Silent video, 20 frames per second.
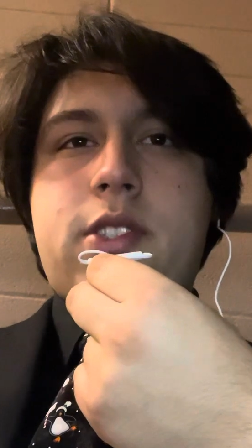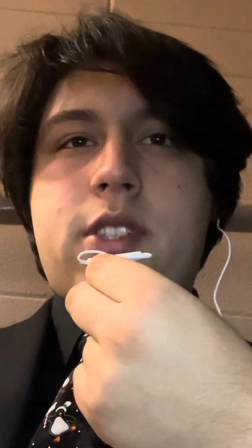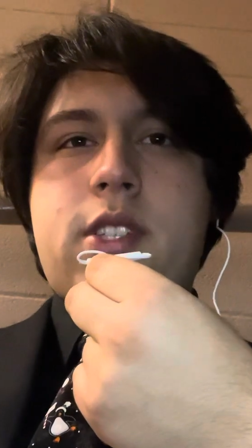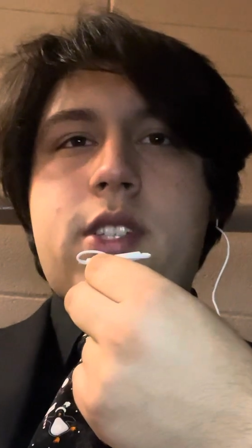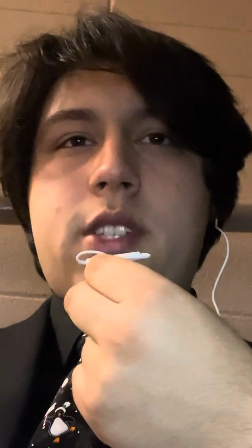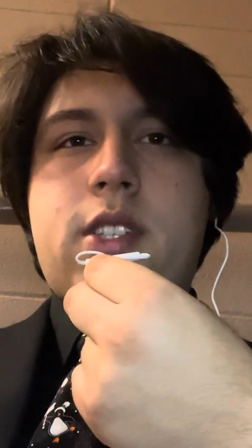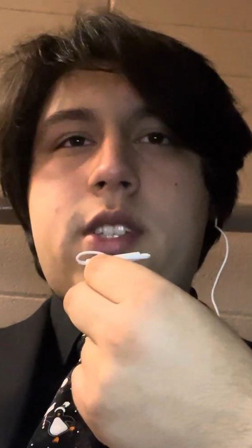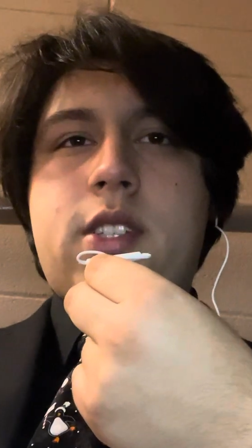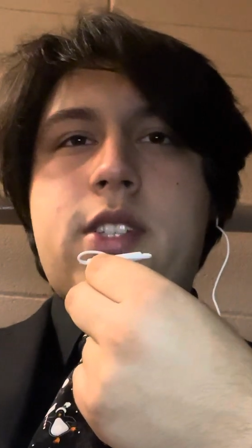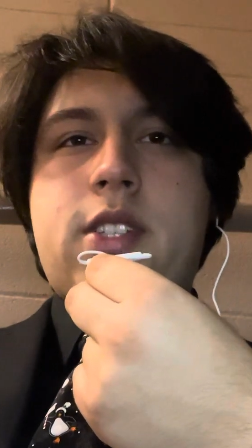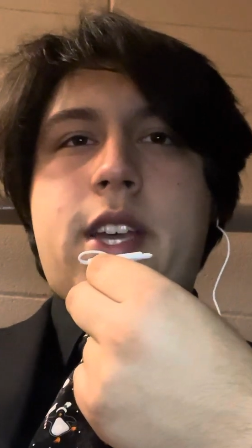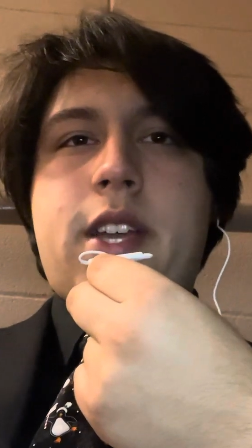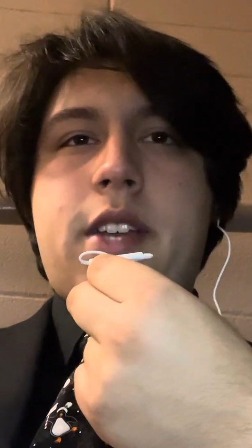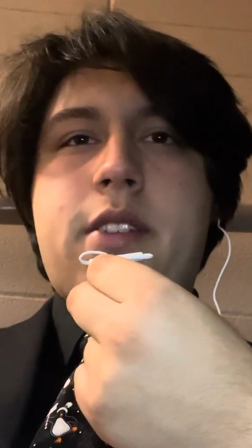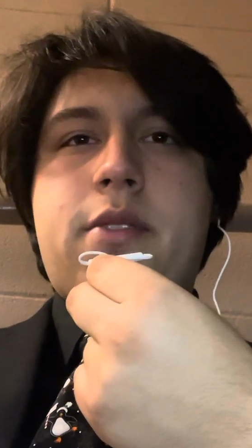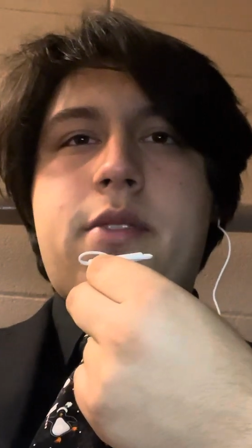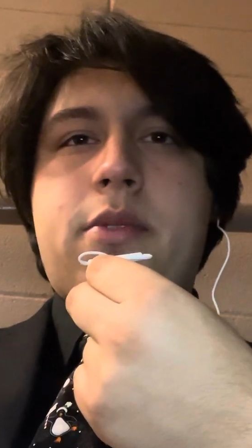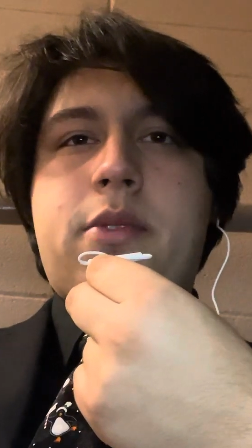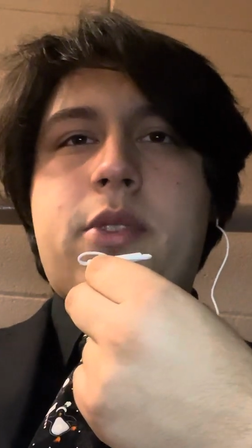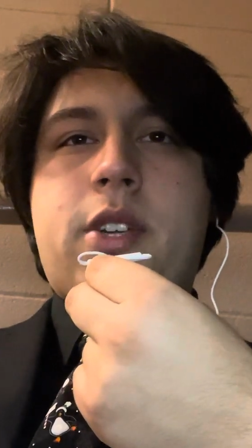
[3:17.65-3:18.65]
the
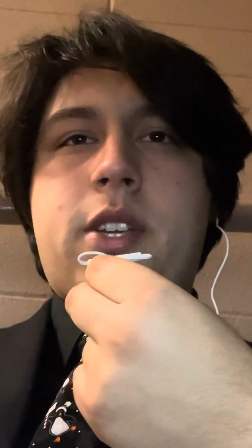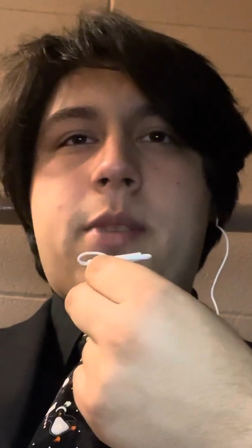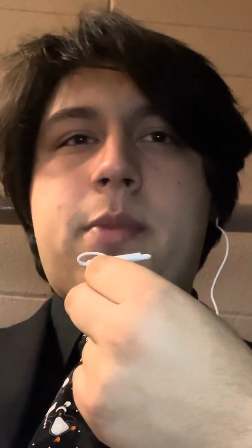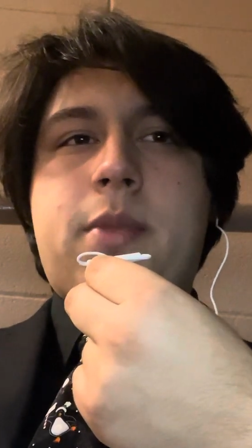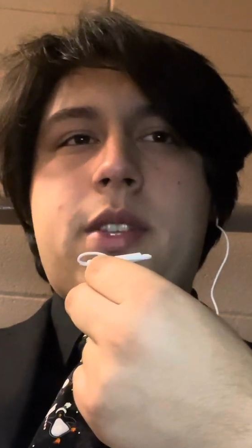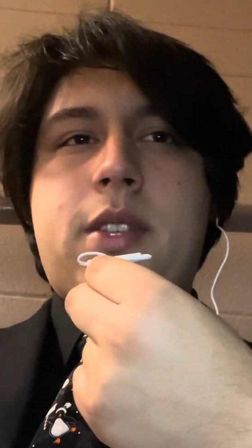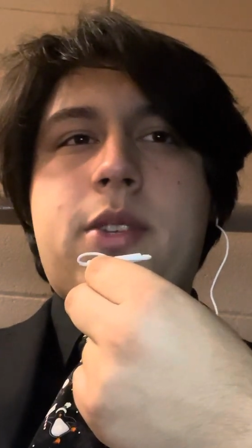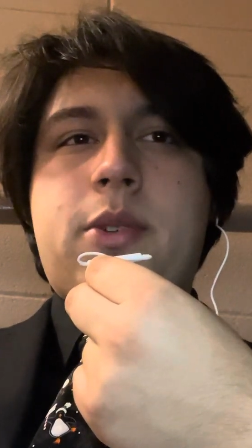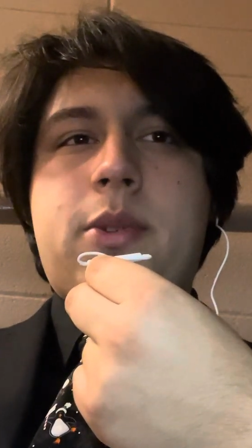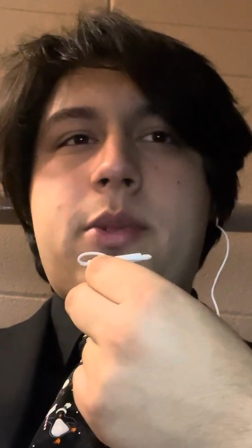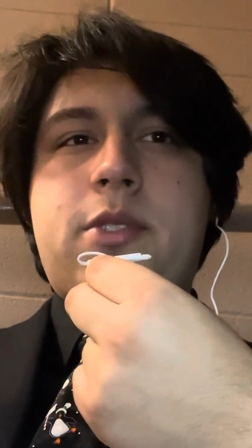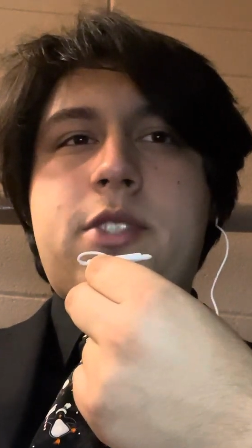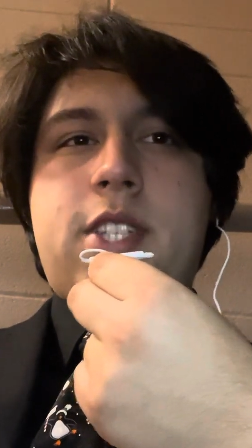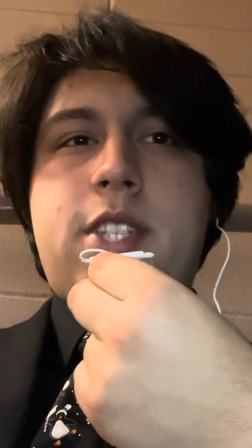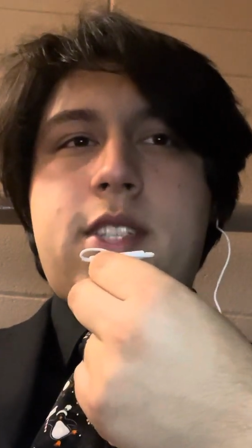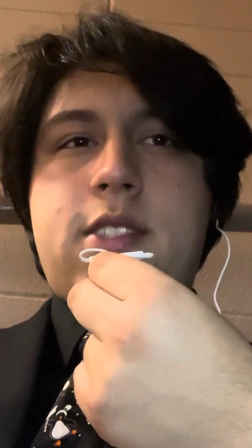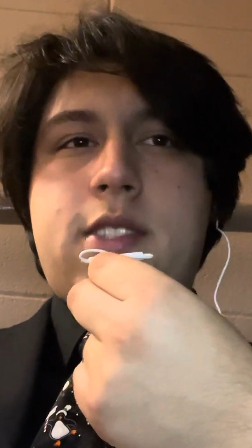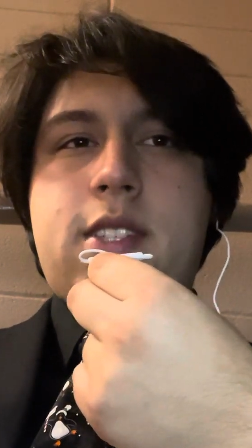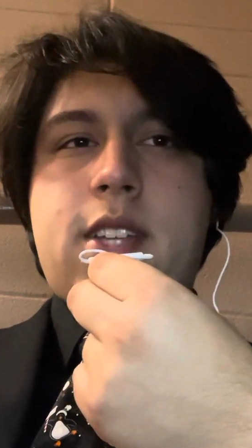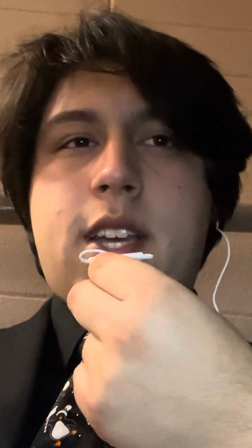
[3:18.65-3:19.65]
titan of Greek myth, who
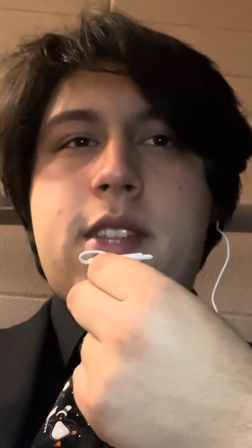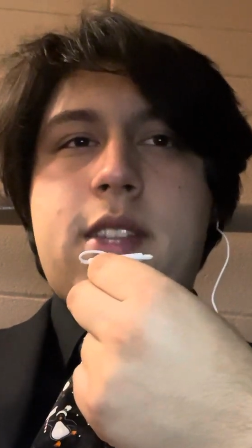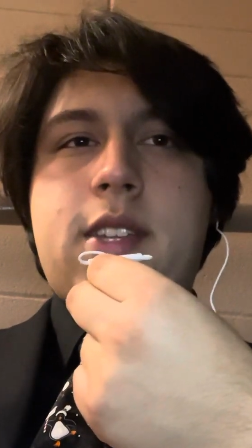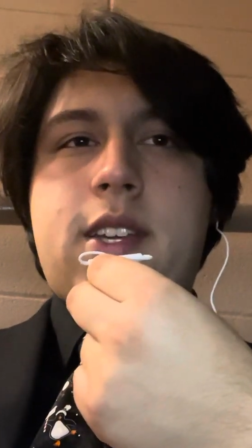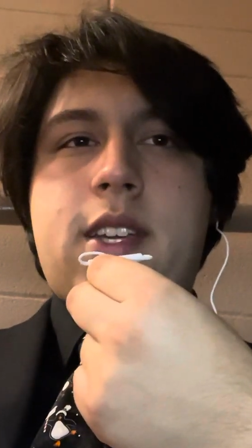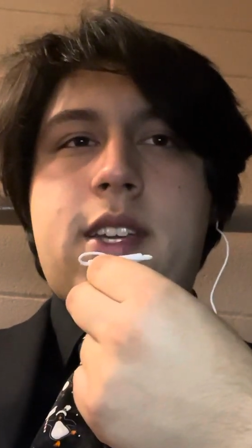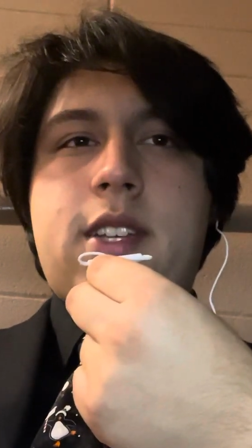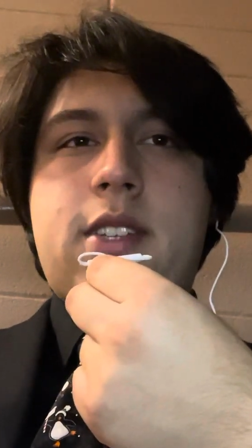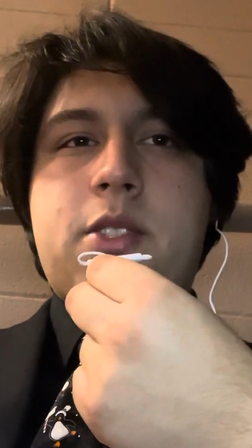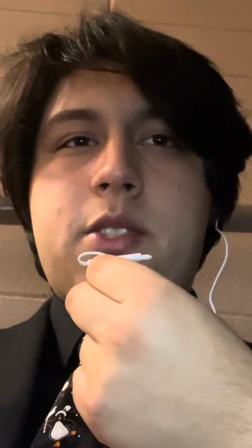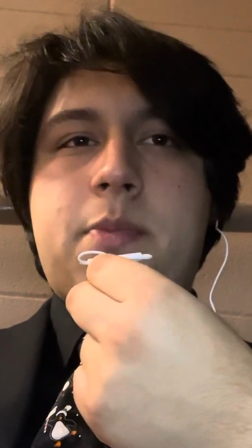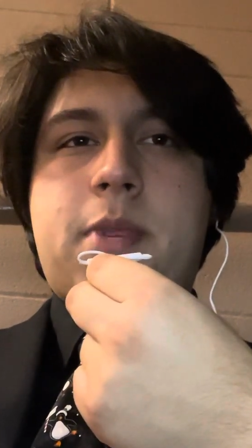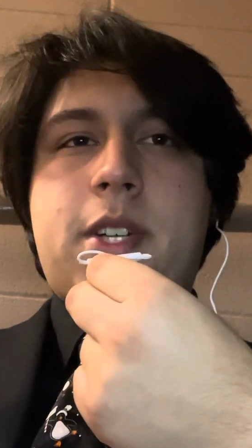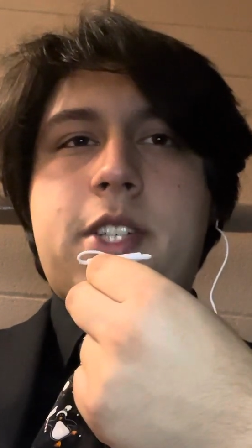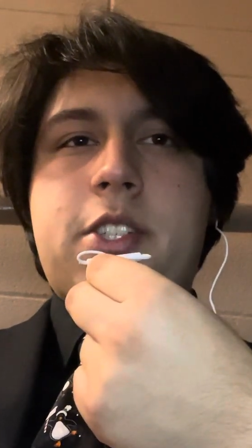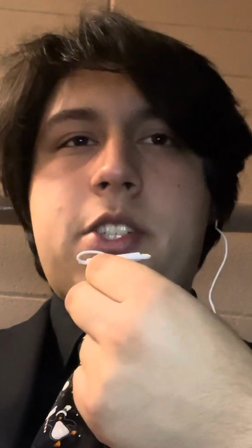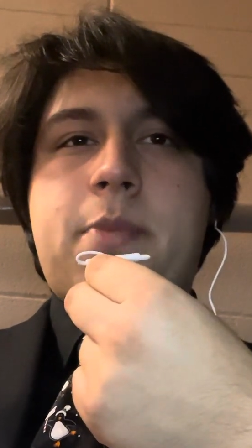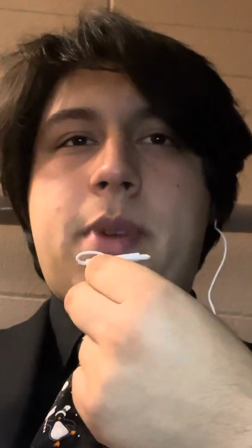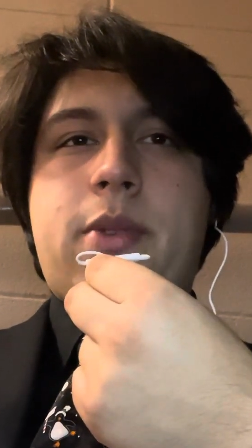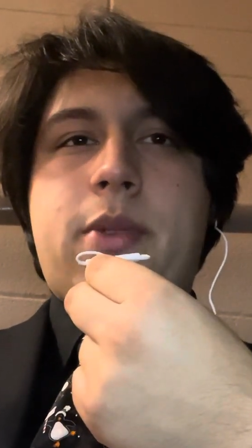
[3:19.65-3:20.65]
cheats death and is
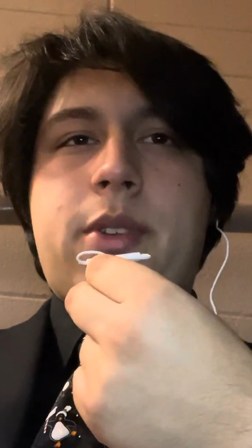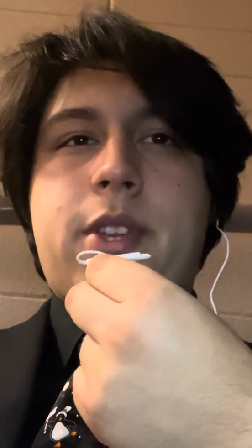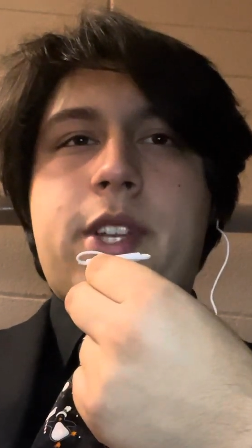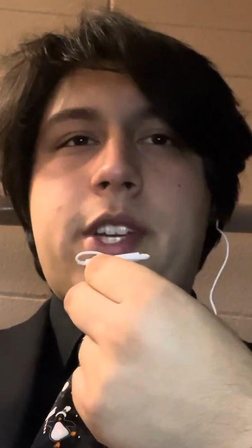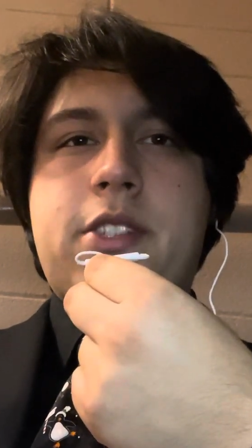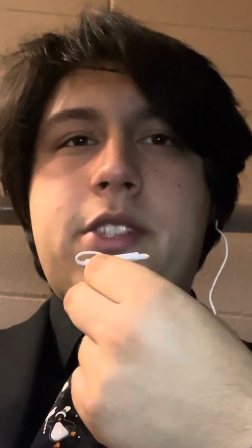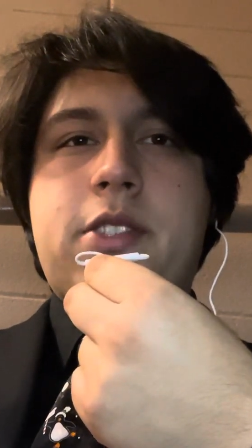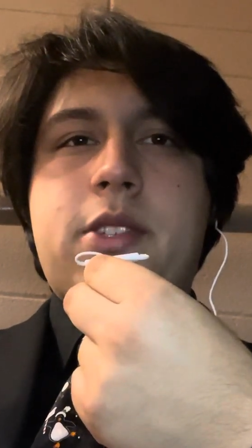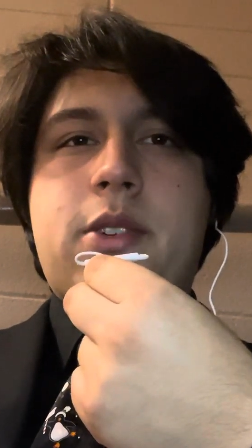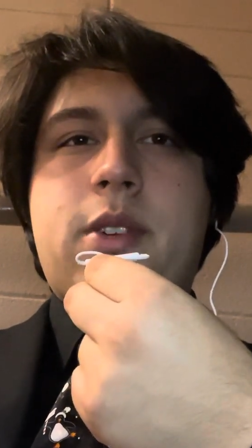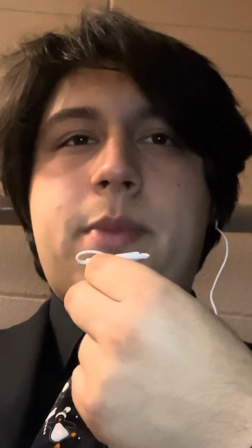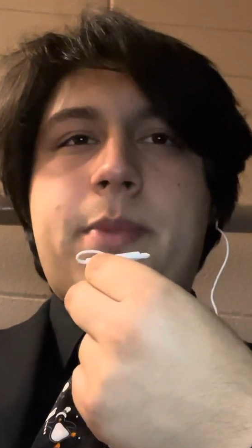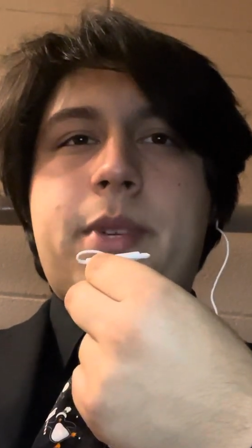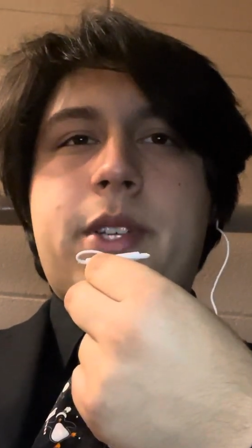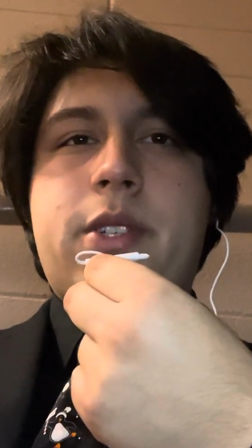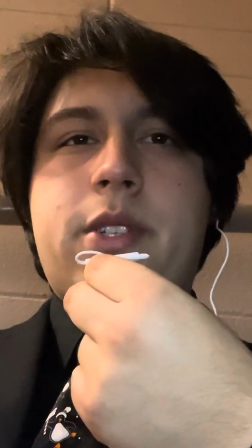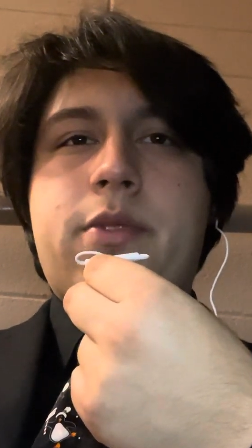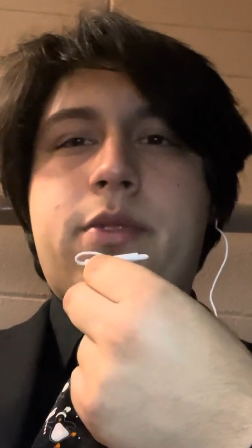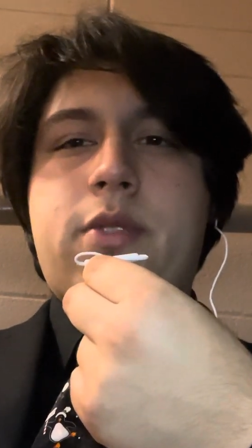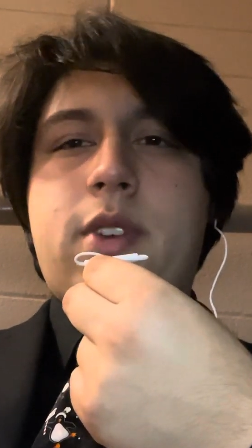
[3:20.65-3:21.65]
punished by rolling a stone up a
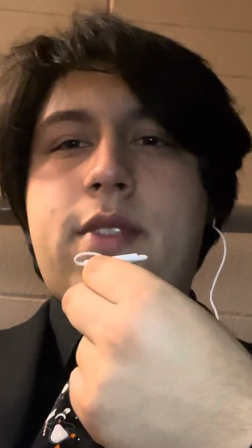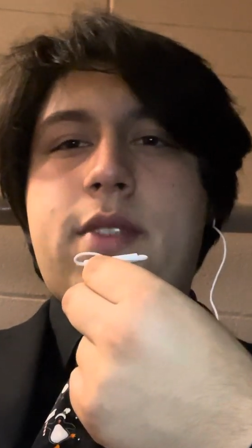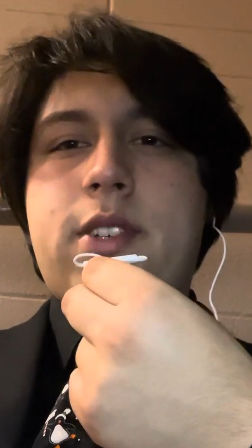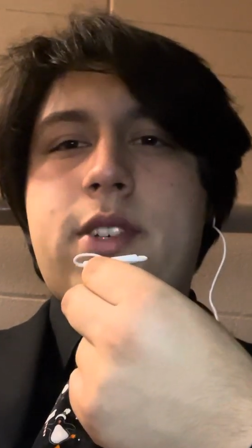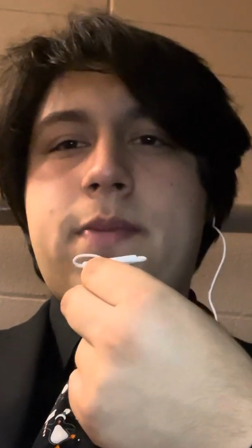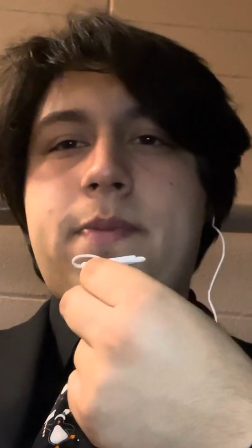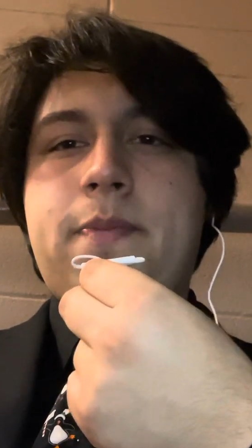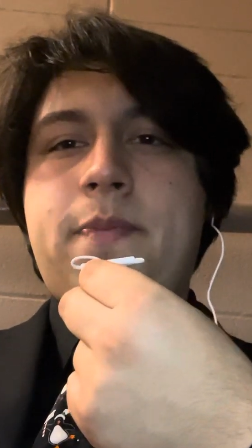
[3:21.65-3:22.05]
hill forever.